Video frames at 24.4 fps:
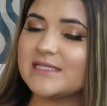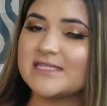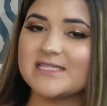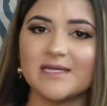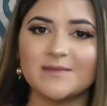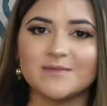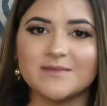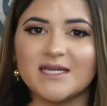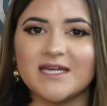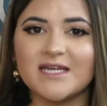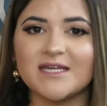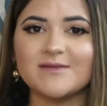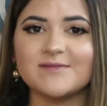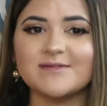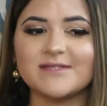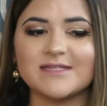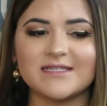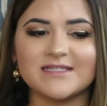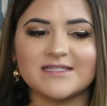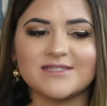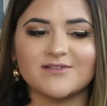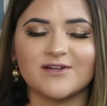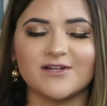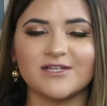sometimes
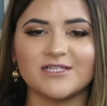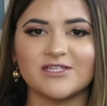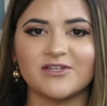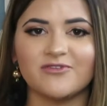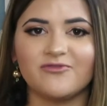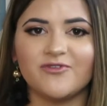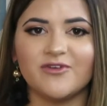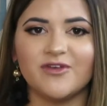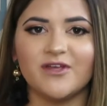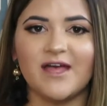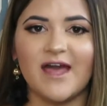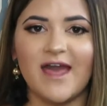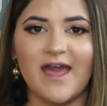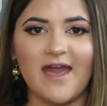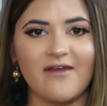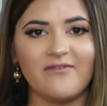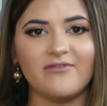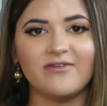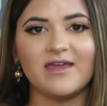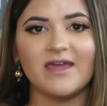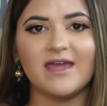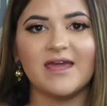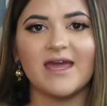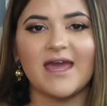it starts to feel
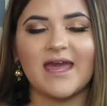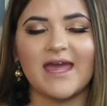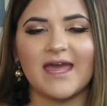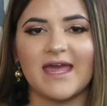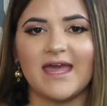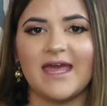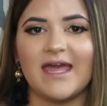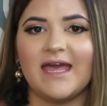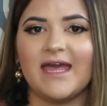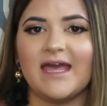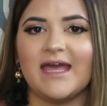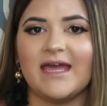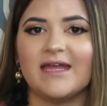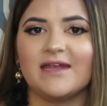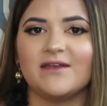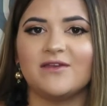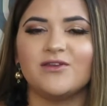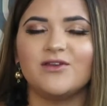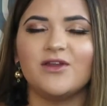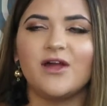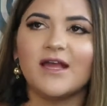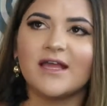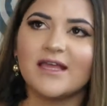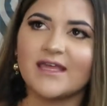heavy,
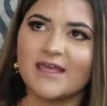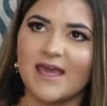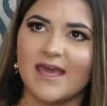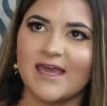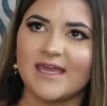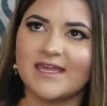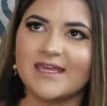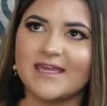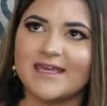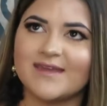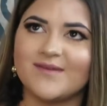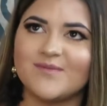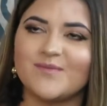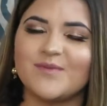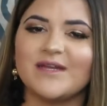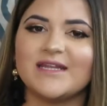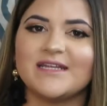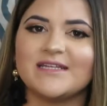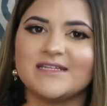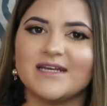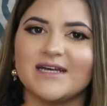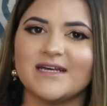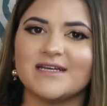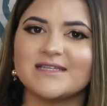and not cakey, but
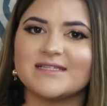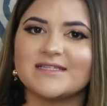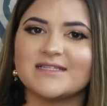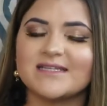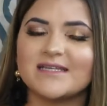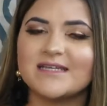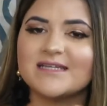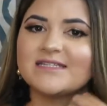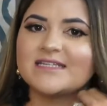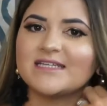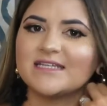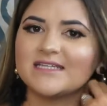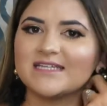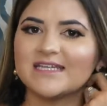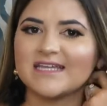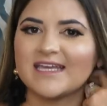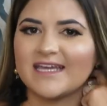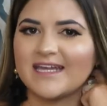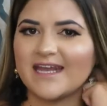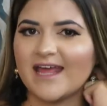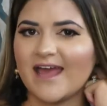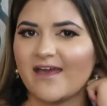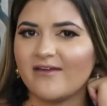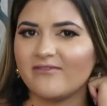it does tend to
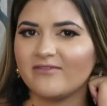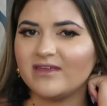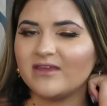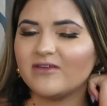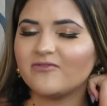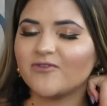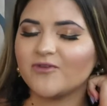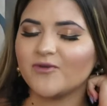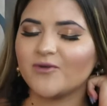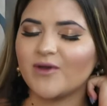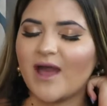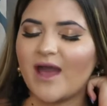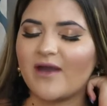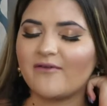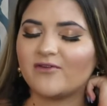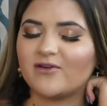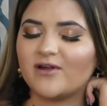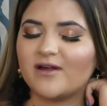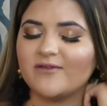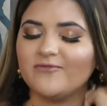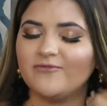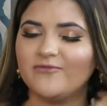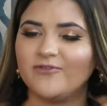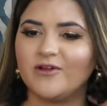get heavy if you have it
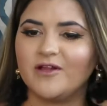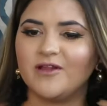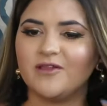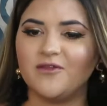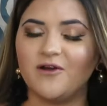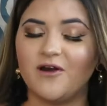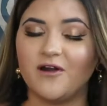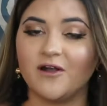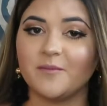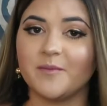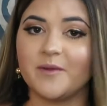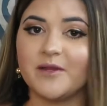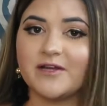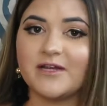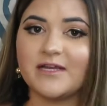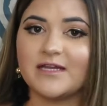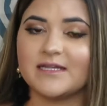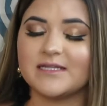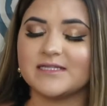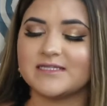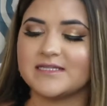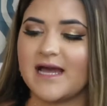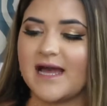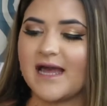on for a long
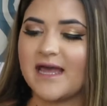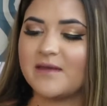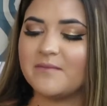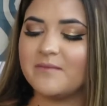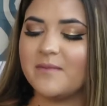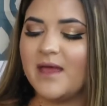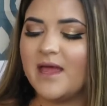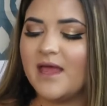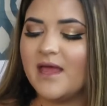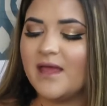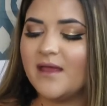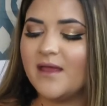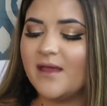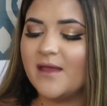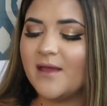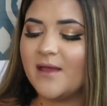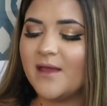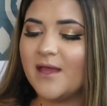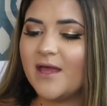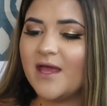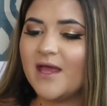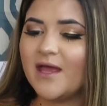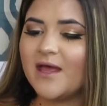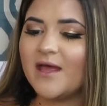period of time.
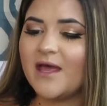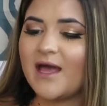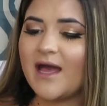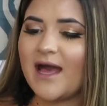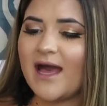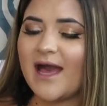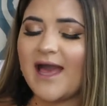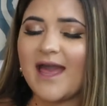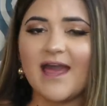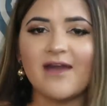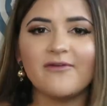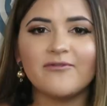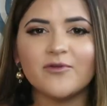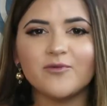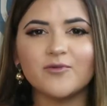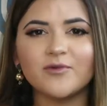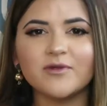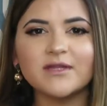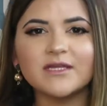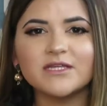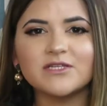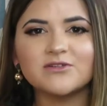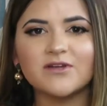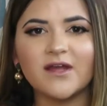I haven't
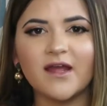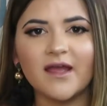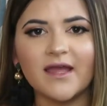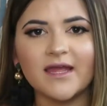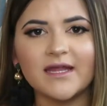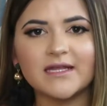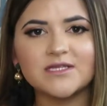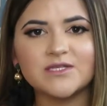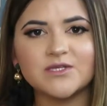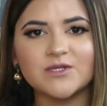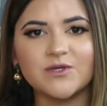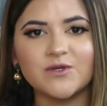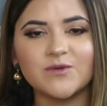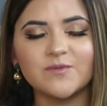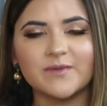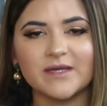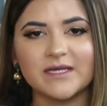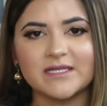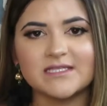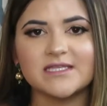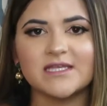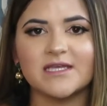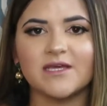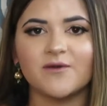really tried to
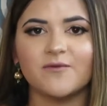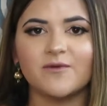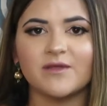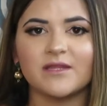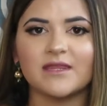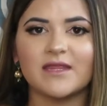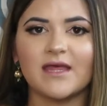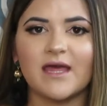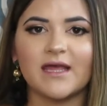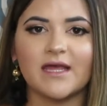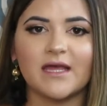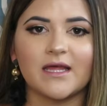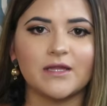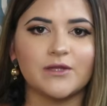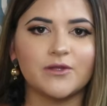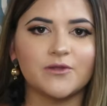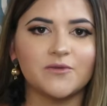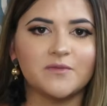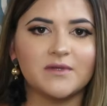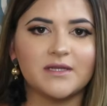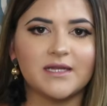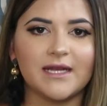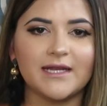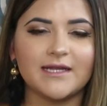mix it with like
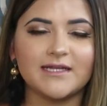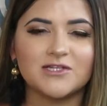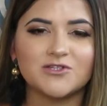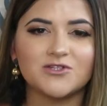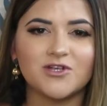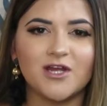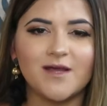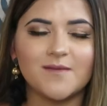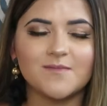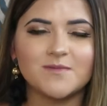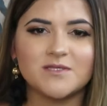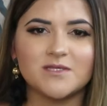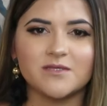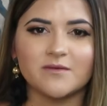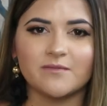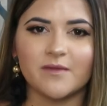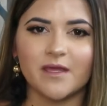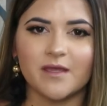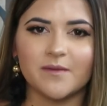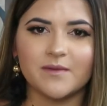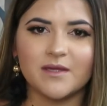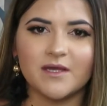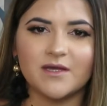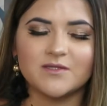illuminating drops, so
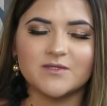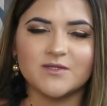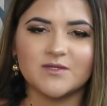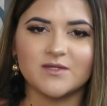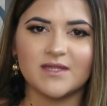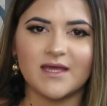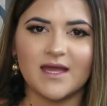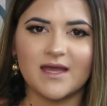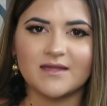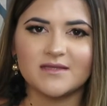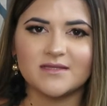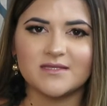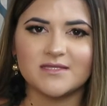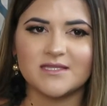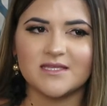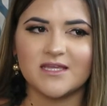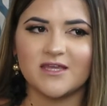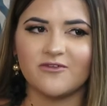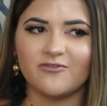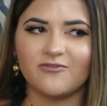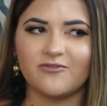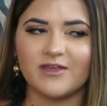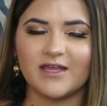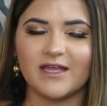maybe I'll do that and see
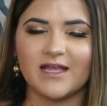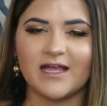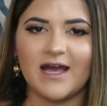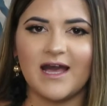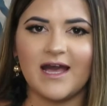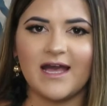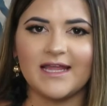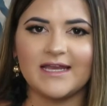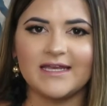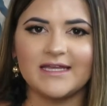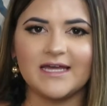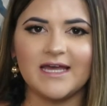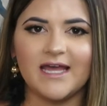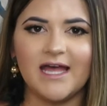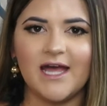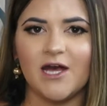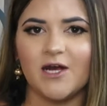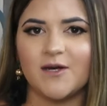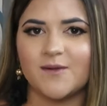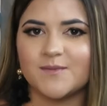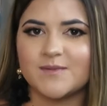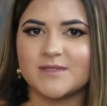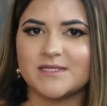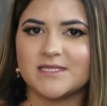if it kind of
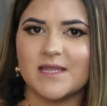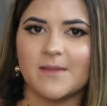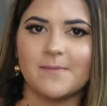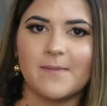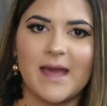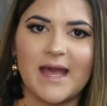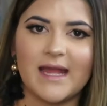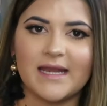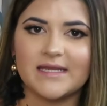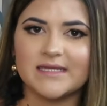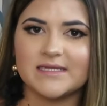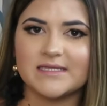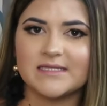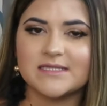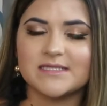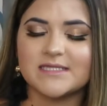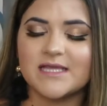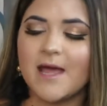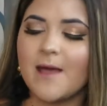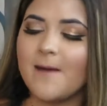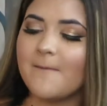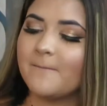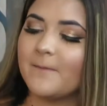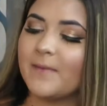helps the matteness.
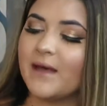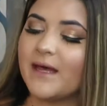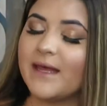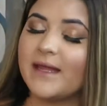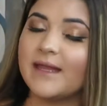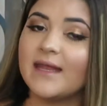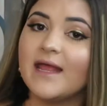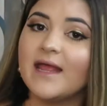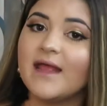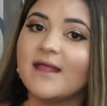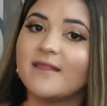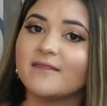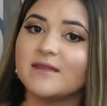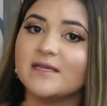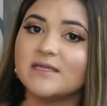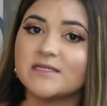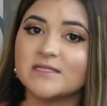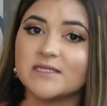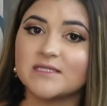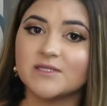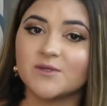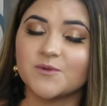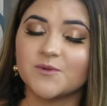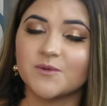But this
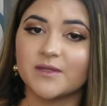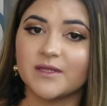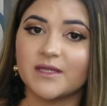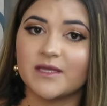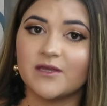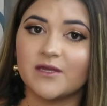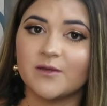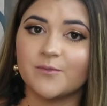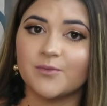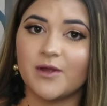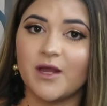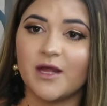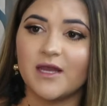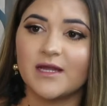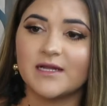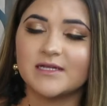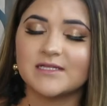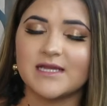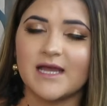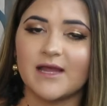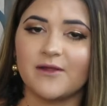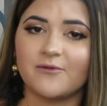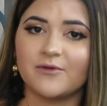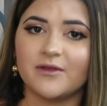is a really good
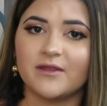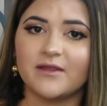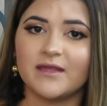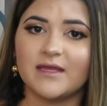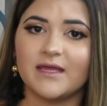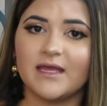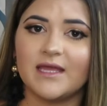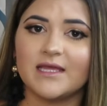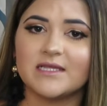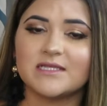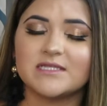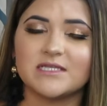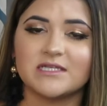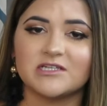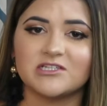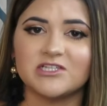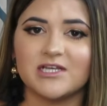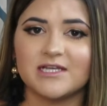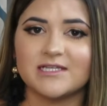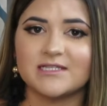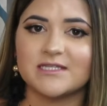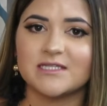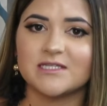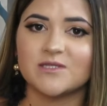product. I really
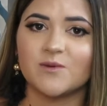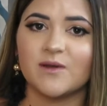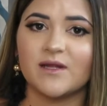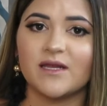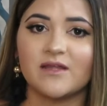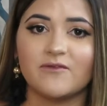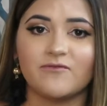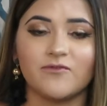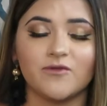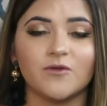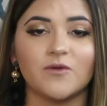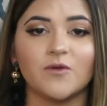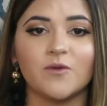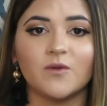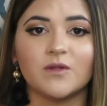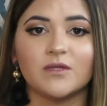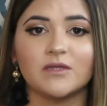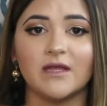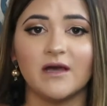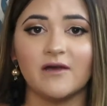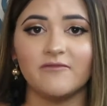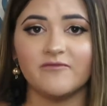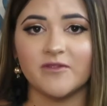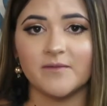suggest this one if you
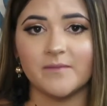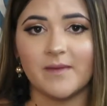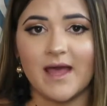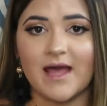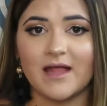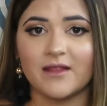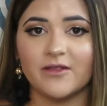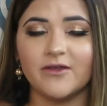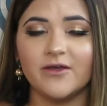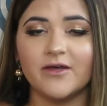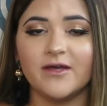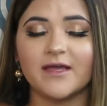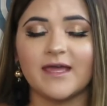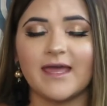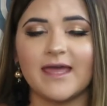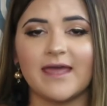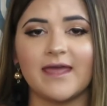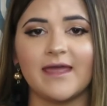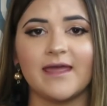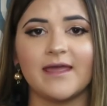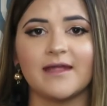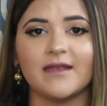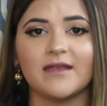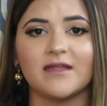love the matte look
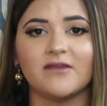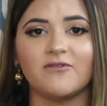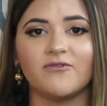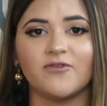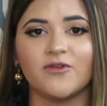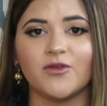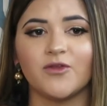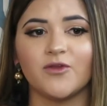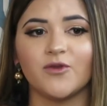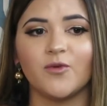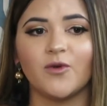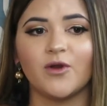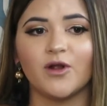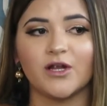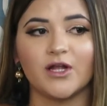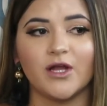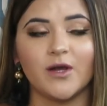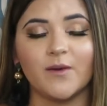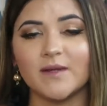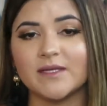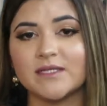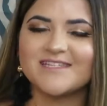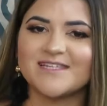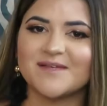and if you are
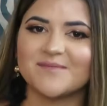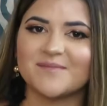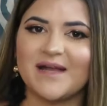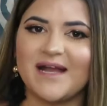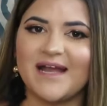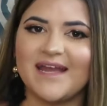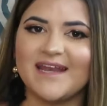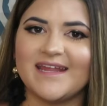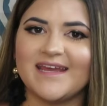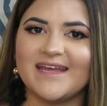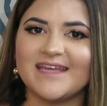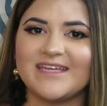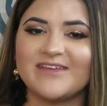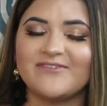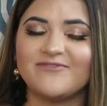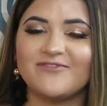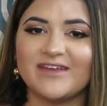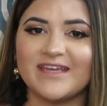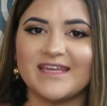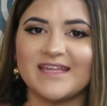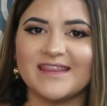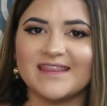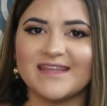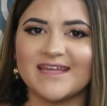going some kind of
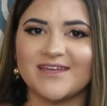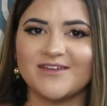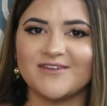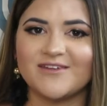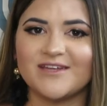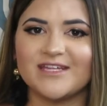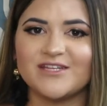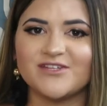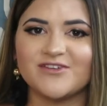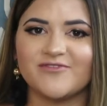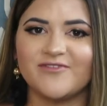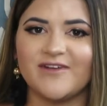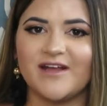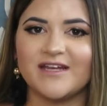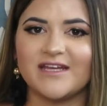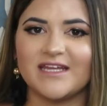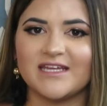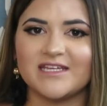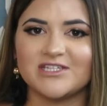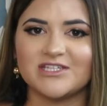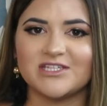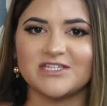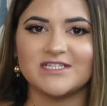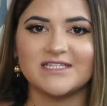event that you need your
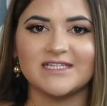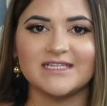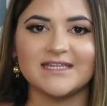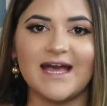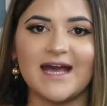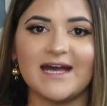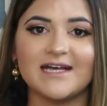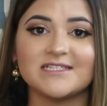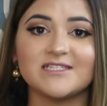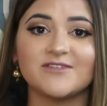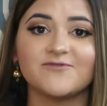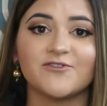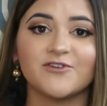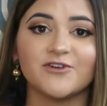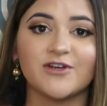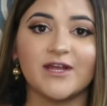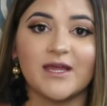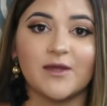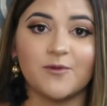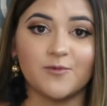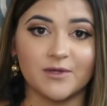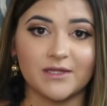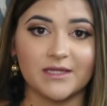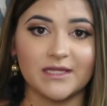foundation to last for
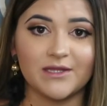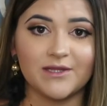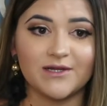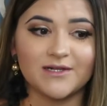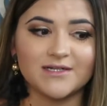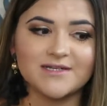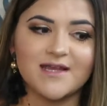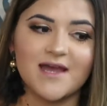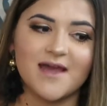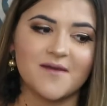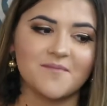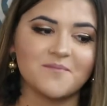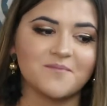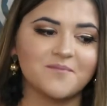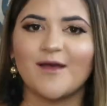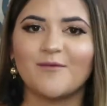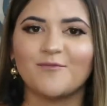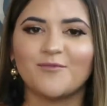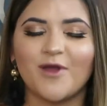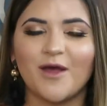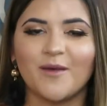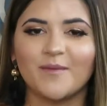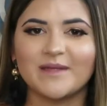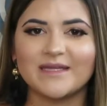a really long time.
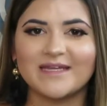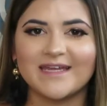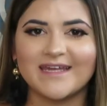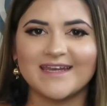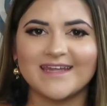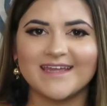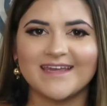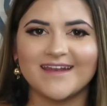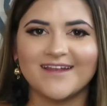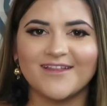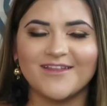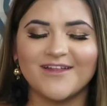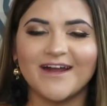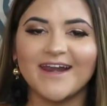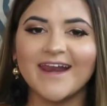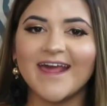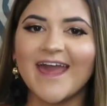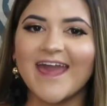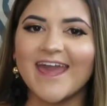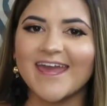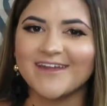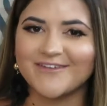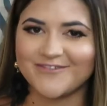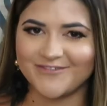I'm probably going to get a lot of
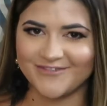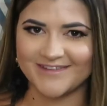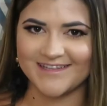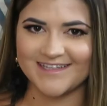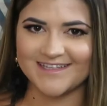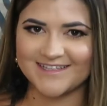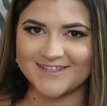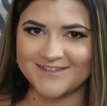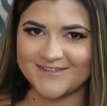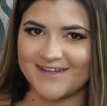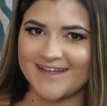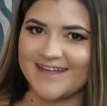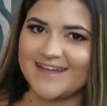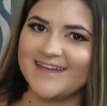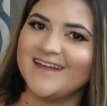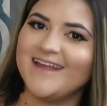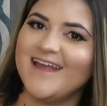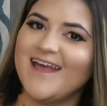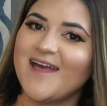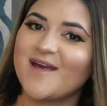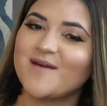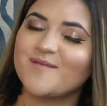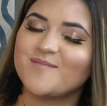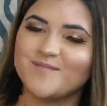hate for this one,
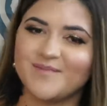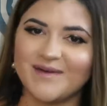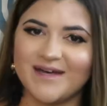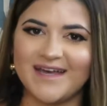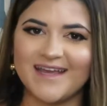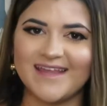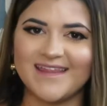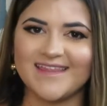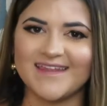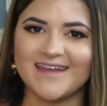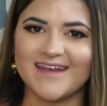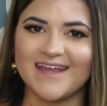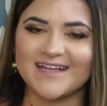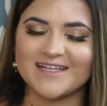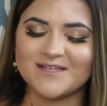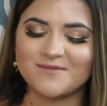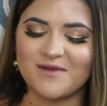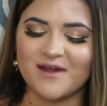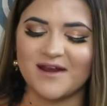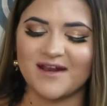but the next